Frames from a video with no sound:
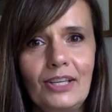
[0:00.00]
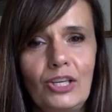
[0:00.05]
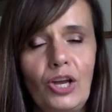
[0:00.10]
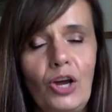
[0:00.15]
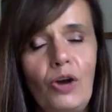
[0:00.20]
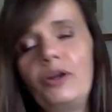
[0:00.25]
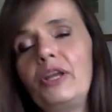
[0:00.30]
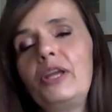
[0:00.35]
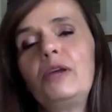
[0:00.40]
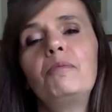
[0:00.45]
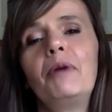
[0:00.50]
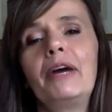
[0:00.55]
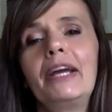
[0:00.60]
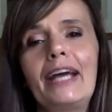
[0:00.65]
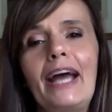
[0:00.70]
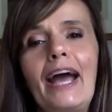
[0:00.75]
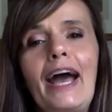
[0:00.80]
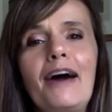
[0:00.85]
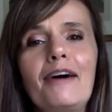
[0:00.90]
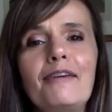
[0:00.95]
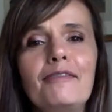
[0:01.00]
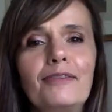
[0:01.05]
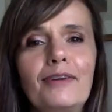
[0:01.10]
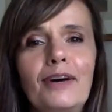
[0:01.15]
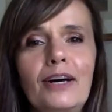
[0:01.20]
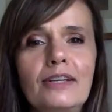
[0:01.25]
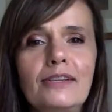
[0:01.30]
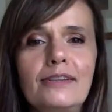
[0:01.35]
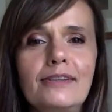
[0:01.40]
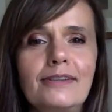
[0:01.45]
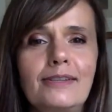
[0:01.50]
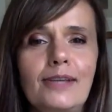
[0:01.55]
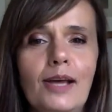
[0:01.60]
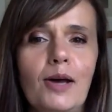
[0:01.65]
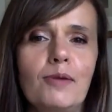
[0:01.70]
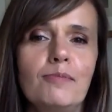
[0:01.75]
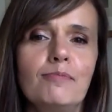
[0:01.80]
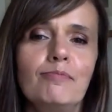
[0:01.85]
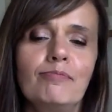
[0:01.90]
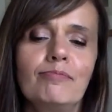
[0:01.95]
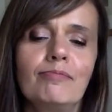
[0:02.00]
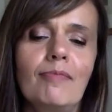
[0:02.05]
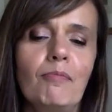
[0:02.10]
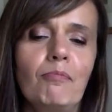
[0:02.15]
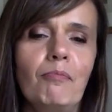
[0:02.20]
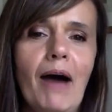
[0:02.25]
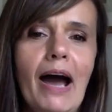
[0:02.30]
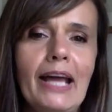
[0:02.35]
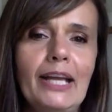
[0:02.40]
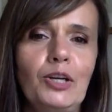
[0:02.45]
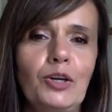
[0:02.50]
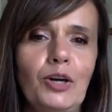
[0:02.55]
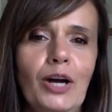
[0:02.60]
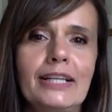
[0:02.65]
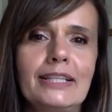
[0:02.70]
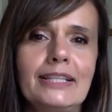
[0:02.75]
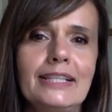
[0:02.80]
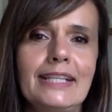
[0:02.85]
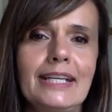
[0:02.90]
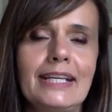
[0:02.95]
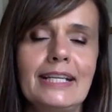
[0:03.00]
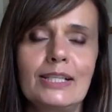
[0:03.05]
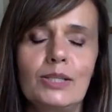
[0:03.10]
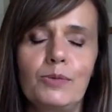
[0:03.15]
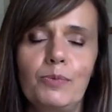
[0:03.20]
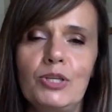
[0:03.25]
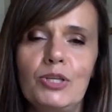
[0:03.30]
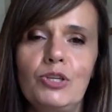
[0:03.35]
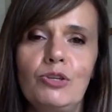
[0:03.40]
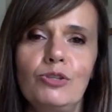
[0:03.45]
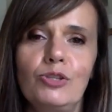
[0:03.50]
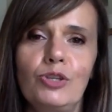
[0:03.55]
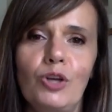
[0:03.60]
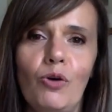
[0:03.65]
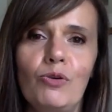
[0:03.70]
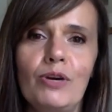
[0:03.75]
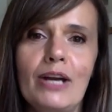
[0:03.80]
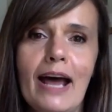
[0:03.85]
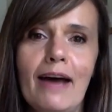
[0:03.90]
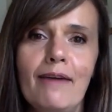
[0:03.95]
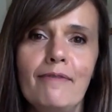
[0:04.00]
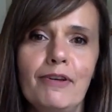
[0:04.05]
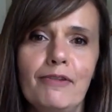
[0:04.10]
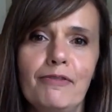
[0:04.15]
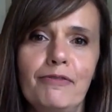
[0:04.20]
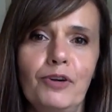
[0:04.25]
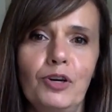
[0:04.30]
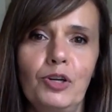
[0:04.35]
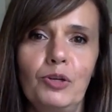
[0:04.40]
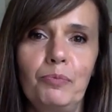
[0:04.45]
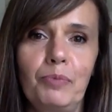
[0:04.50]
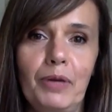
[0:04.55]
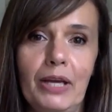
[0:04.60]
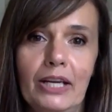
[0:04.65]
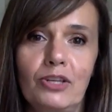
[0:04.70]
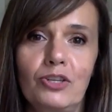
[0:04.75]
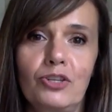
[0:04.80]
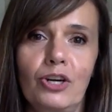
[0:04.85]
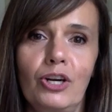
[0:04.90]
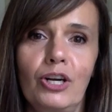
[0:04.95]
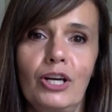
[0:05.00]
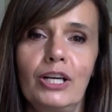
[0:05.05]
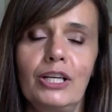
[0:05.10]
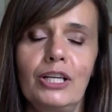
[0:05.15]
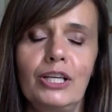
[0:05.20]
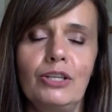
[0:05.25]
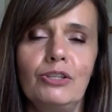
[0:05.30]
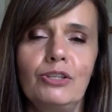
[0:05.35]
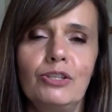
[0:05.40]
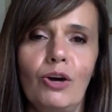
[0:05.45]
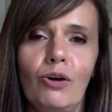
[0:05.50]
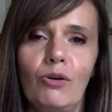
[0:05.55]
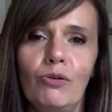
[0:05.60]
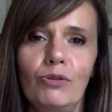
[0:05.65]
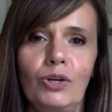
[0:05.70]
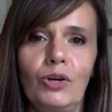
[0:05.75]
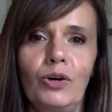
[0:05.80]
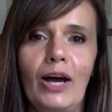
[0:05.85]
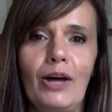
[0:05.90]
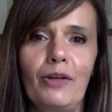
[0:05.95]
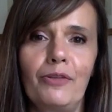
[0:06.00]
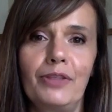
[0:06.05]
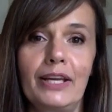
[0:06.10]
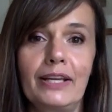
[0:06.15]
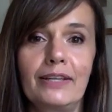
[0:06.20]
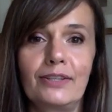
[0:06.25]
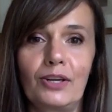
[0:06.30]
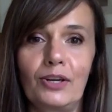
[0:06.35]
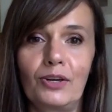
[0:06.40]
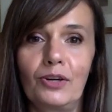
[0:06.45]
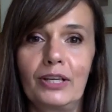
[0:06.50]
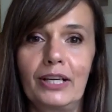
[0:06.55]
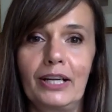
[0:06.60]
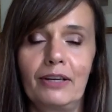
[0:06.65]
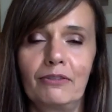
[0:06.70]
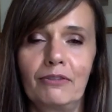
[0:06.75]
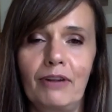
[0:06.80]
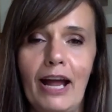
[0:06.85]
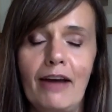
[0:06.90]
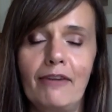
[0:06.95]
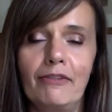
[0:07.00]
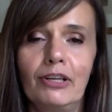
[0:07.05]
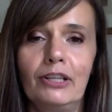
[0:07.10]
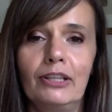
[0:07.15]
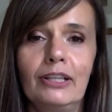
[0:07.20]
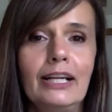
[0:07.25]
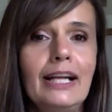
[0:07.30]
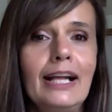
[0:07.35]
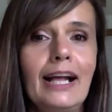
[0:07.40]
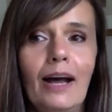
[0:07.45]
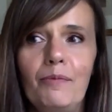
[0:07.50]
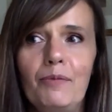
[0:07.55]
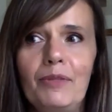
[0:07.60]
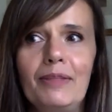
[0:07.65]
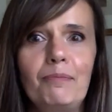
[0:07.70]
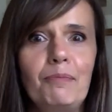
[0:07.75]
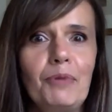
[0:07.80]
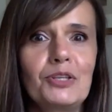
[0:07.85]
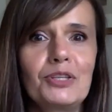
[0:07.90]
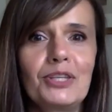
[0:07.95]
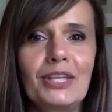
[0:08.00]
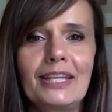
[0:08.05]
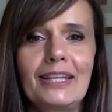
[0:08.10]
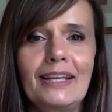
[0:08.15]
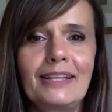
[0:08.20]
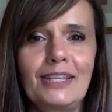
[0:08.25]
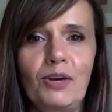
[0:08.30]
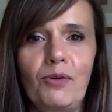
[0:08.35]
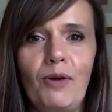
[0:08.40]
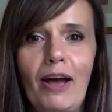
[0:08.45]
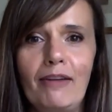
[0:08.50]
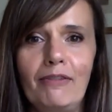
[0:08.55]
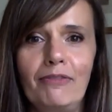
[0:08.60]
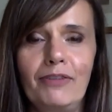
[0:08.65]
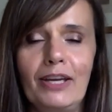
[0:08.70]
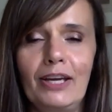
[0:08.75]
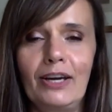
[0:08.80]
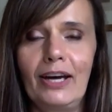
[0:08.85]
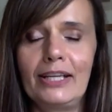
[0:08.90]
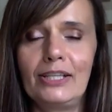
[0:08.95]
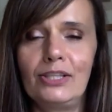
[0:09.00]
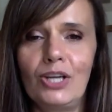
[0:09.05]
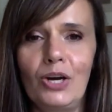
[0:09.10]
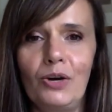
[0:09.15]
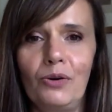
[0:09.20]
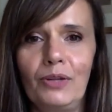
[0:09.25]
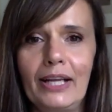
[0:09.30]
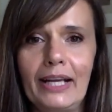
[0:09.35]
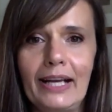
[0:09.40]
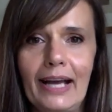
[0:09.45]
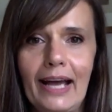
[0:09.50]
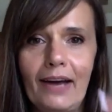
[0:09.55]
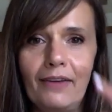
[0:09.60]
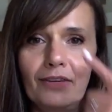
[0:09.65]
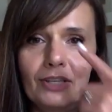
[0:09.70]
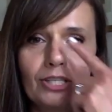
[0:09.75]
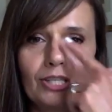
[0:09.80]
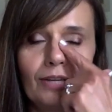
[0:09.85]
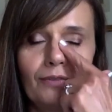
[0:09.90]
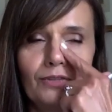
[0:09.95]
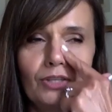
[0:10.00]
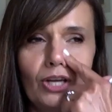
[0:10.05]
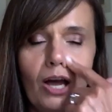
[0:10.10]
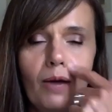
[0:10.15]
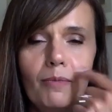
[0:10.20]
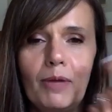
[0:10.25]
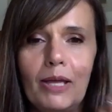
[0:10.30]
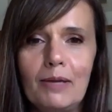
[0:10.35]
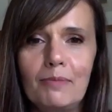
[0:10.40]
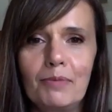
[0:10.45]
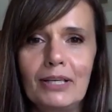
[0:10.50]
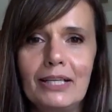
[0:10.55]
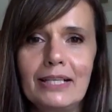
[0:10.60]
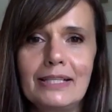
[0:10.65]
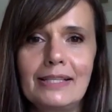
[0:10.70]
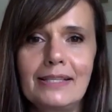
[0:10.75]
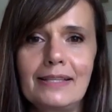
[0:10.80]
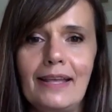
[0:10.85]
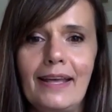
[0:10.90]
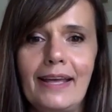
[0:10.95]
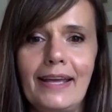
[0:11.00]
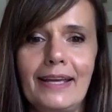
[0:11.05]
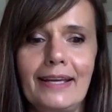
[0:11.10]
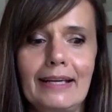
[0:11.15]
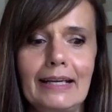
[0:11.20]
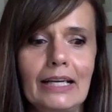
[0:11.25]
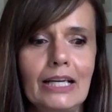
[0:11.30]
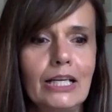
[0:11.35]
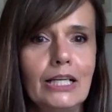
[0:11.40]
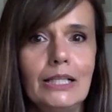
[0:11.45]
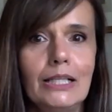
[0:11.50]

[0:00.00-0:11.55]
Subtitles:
You know, you might have some minor ideas, but you don't have the full picture and you don't know how things are going to unravel. I mean, personally, that's how I feel. I know like I have a shift coming, but it's like,